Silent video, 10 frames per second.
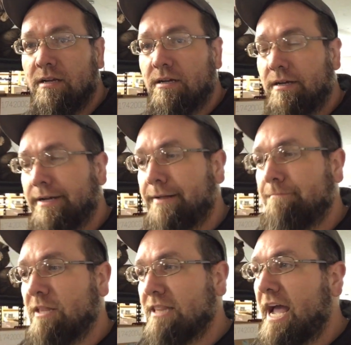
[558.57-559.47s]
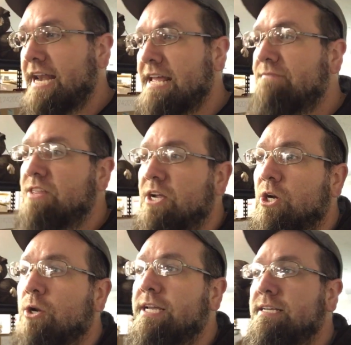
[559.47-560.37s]
Uh, the lighting, if
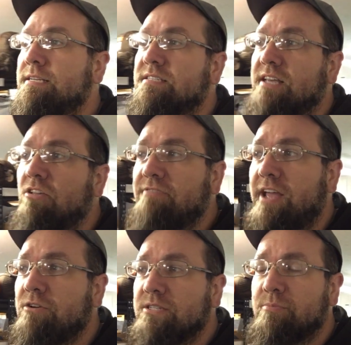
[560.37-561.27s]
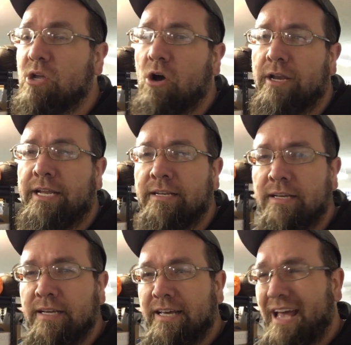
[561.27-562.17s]
there is cellophane or something on it,
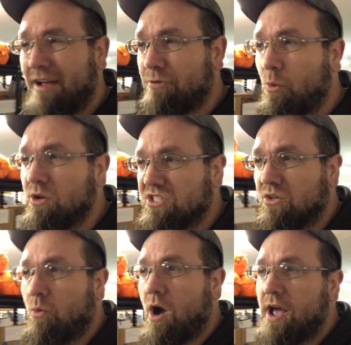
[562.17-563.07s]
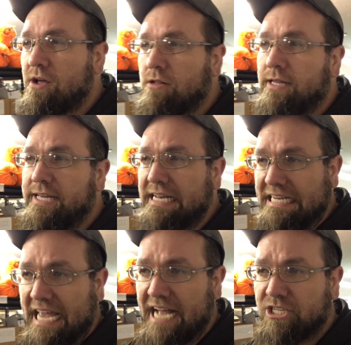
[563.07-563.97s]
every once in a while it
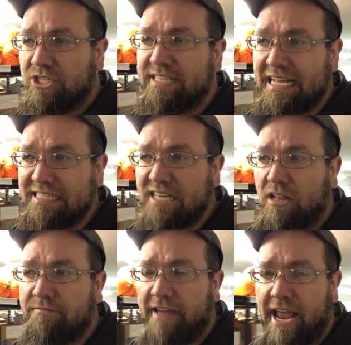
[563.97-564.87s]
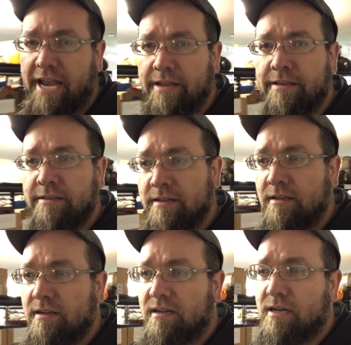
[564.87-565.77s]
catches that cellophane
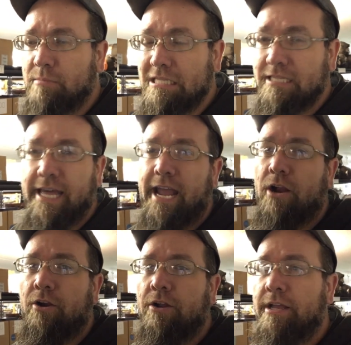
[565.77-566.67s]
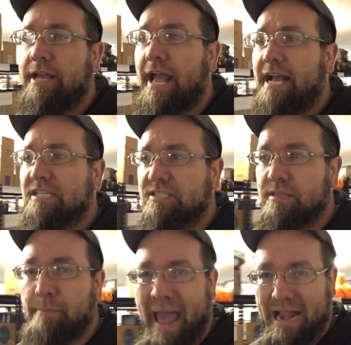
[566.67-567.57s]
um, glare as
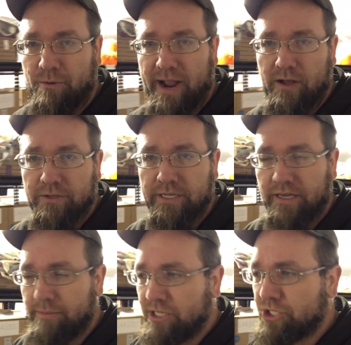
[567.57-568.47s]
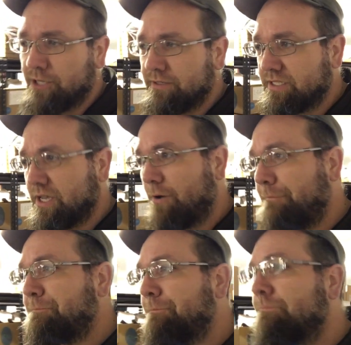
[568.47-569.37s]
the background image. So
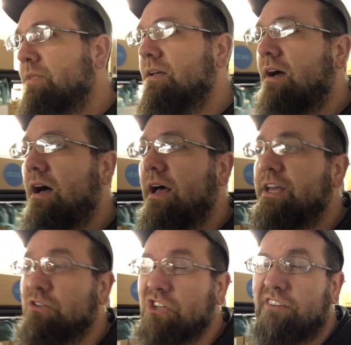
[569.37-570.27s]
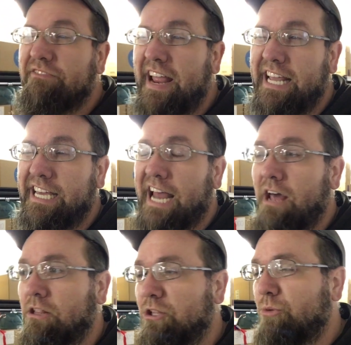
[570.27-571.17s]
uh, it'll start fading it
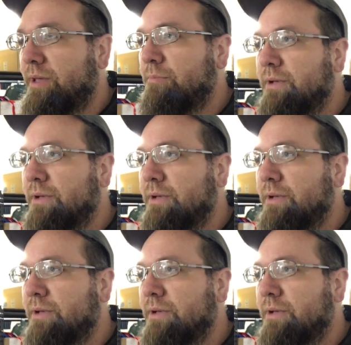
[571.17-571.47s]
out a little bit.